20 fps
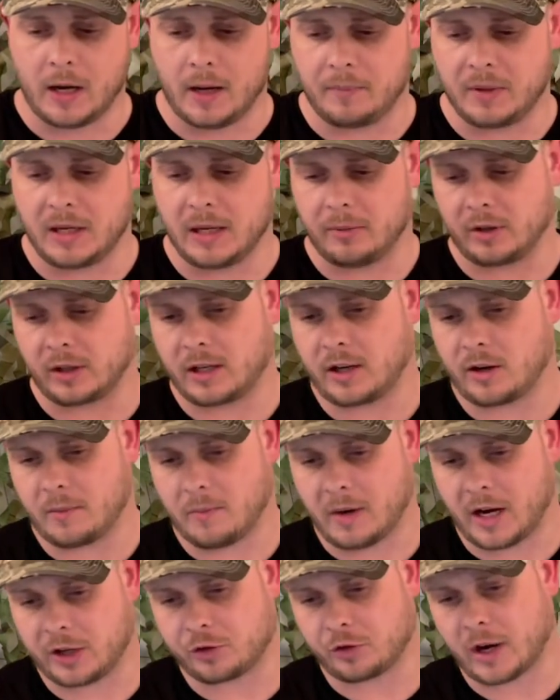Be able to carry
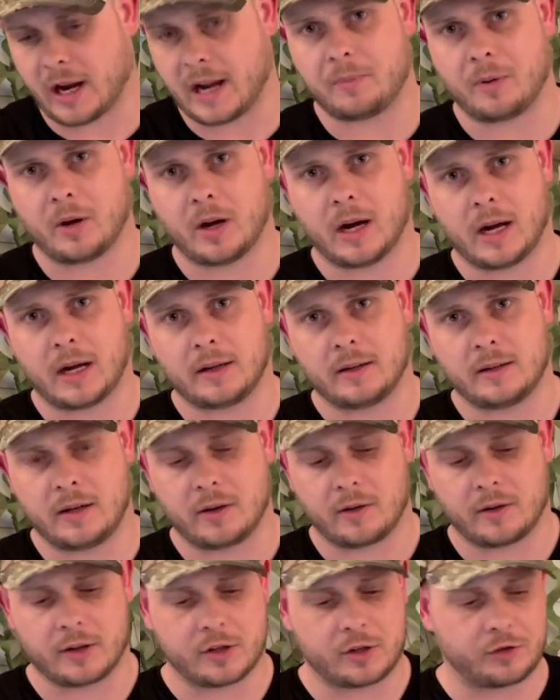my tripod
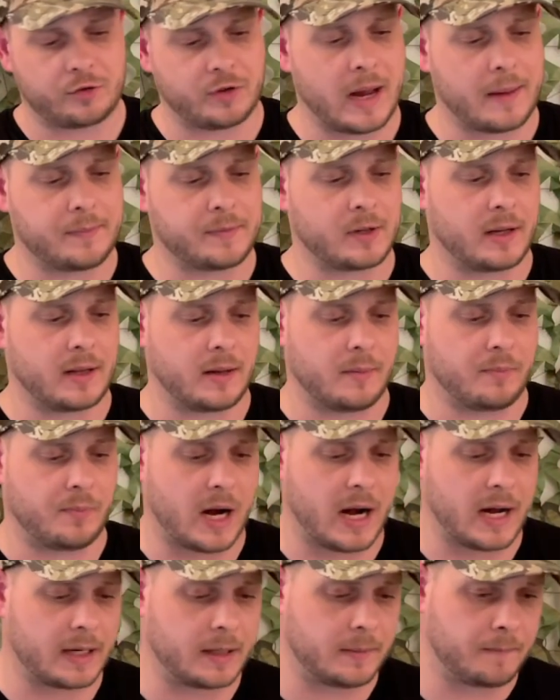here on the straps on the
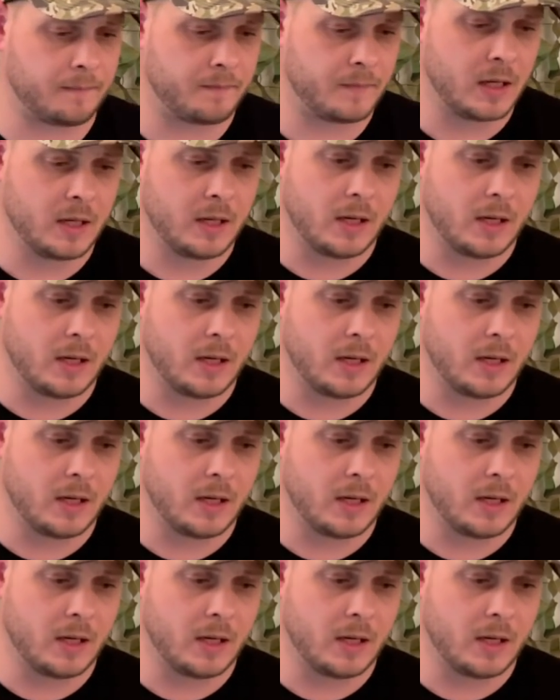bottom,